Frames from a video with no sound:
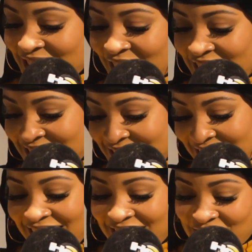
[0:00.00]
crazy.
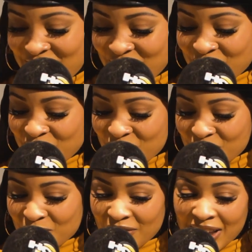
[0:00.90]
Talk um, to me about that
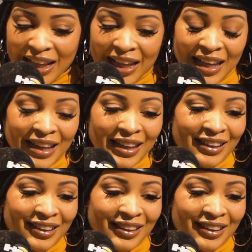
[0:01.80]
transition.